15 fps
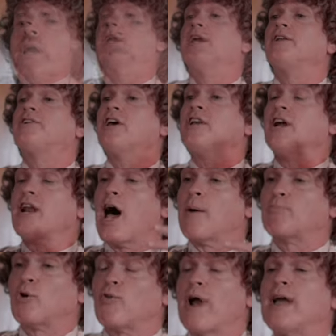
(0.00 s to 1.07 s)
He did an
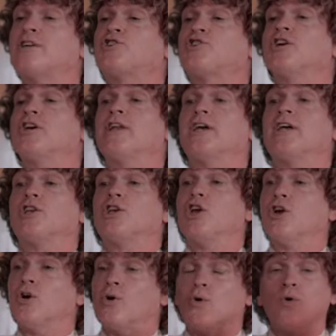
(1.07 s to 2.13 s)
operation in
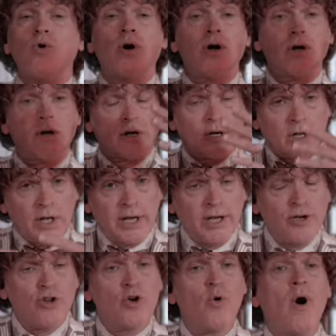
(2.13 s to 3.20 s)
you,
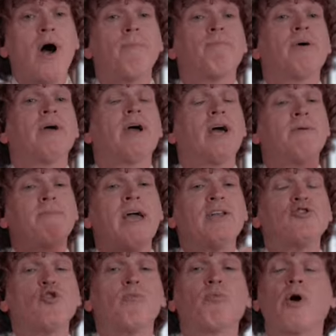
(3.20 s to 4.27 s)
cleaned you up, and made
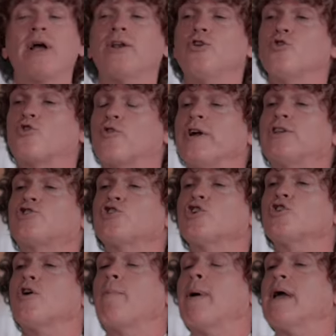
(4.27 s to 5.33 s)
you a brand new
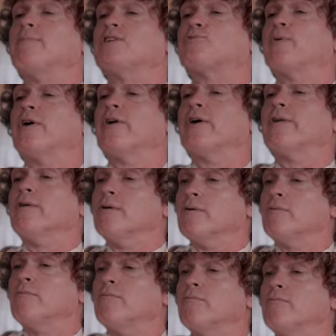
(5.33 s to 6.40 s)
creature, a baby spirit,
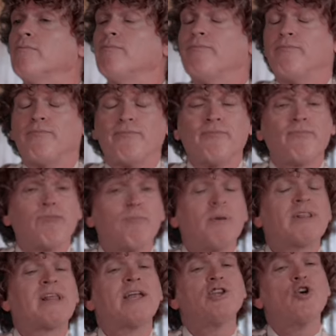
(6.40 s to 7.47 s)

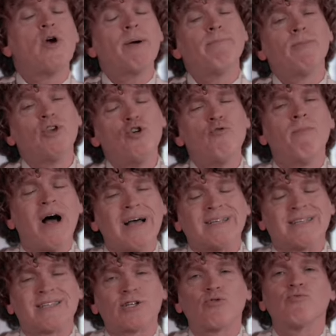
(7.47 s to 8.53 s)
but then you
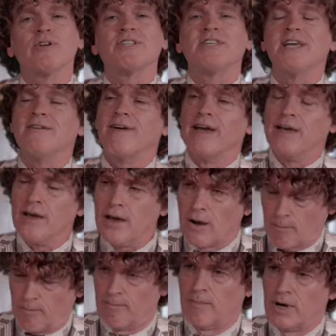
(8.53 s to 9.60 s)
must receive
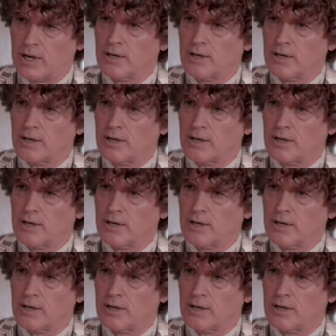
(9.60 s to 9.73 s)
him